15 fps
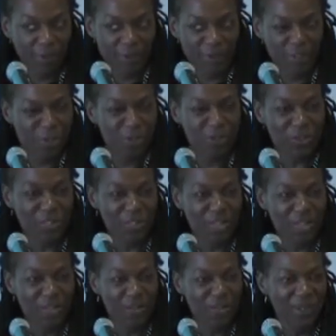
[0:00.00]
Is there just
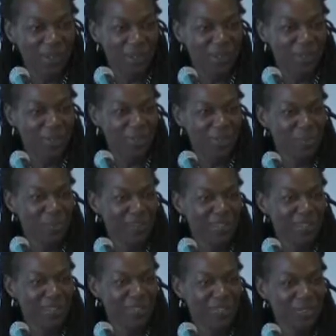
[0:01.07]
anyone whose
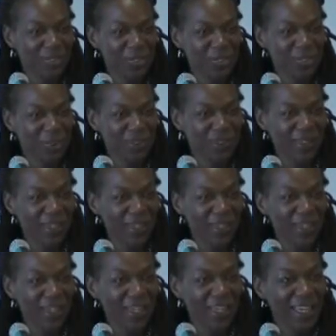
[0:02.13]
birthday is October 12th?
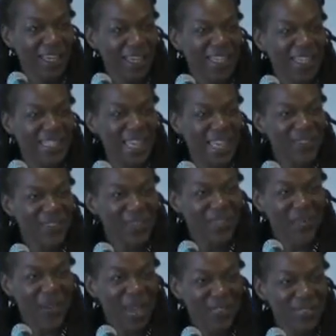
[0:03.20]
Is that,
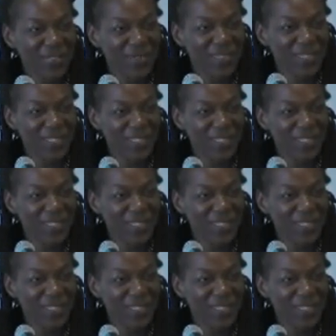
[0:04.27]
do we have someone?